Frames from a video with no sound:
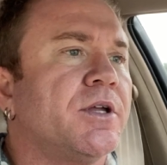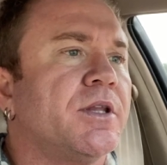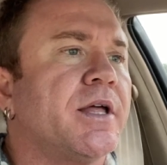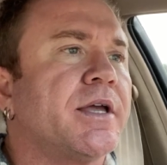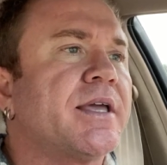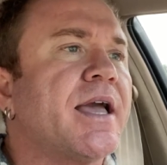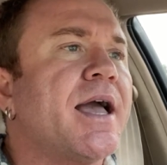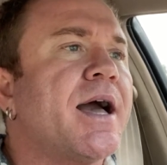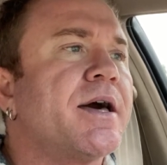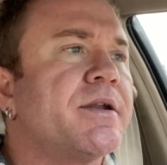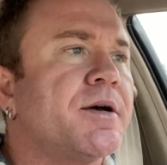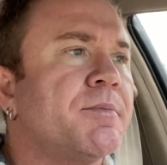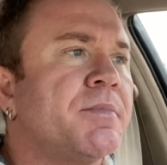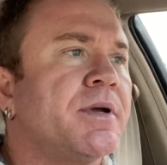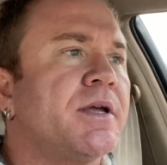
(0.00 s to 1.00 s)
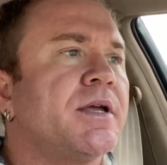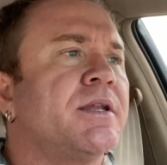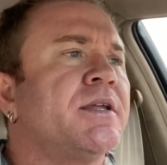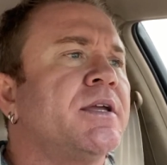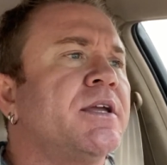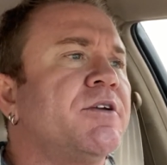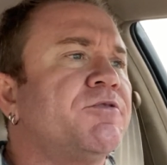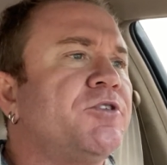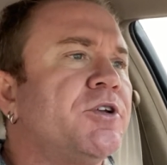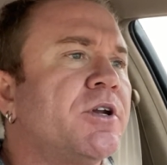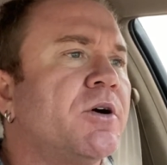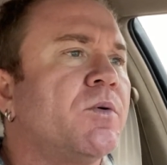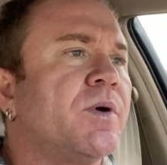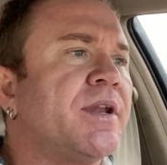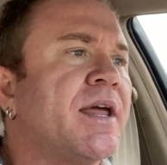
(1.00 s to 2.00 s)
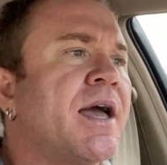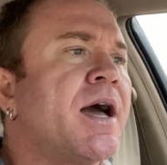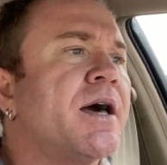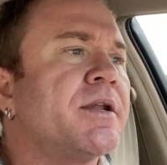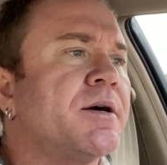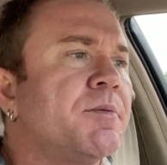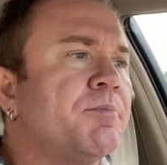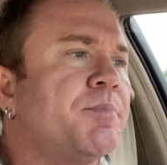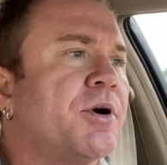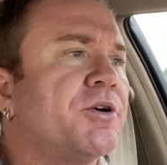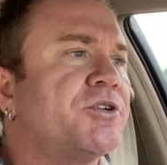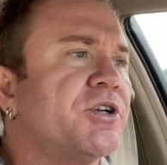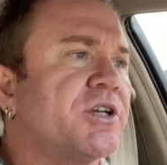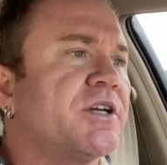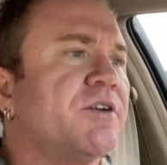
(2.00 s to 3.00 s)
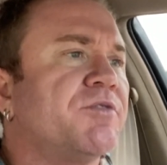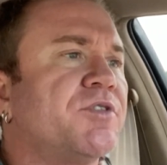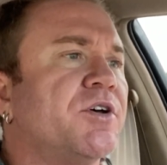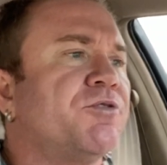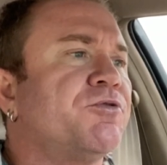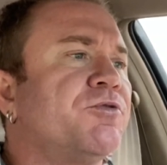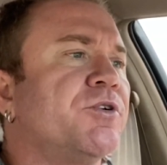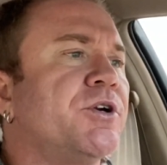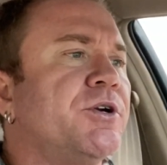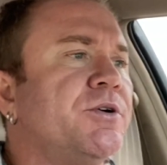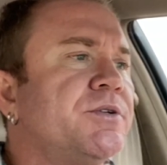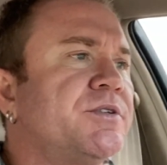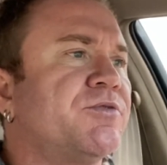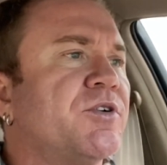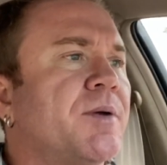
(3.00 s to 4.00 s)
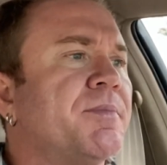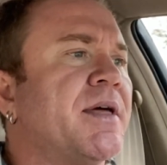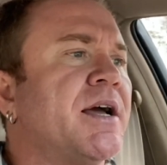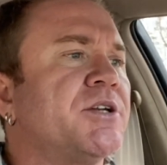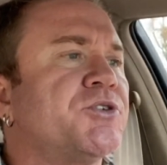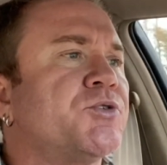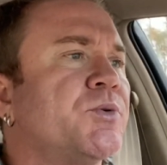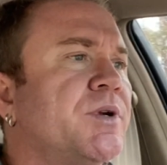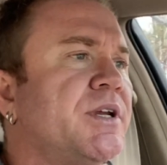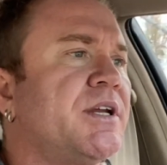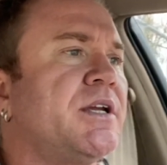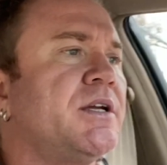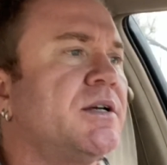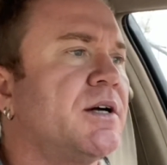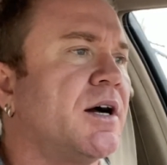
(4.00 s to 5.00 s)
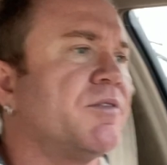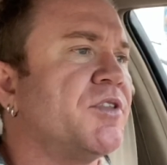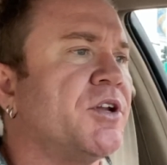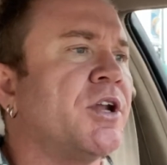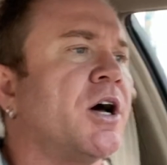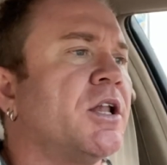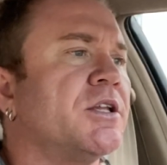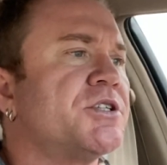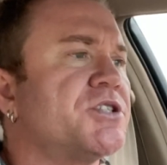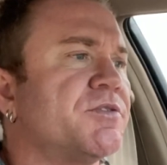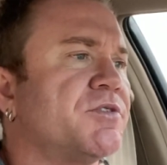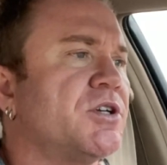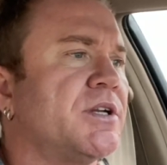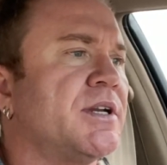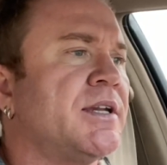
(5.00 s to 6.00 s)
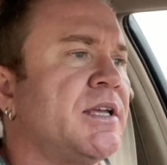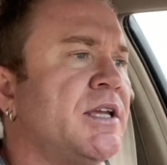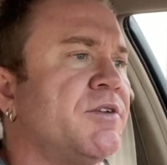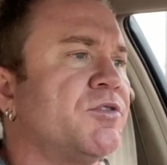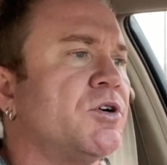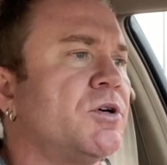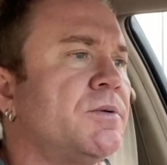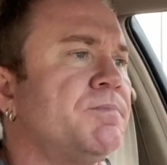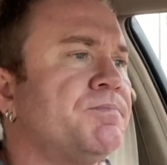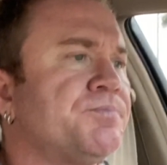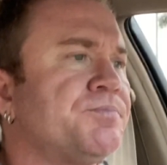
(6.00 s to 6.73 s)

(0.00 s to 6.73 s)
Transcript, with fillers: Like Adam and Eve, do you know when Adam partook of the fruit from that tree of the knowledge of good and evil,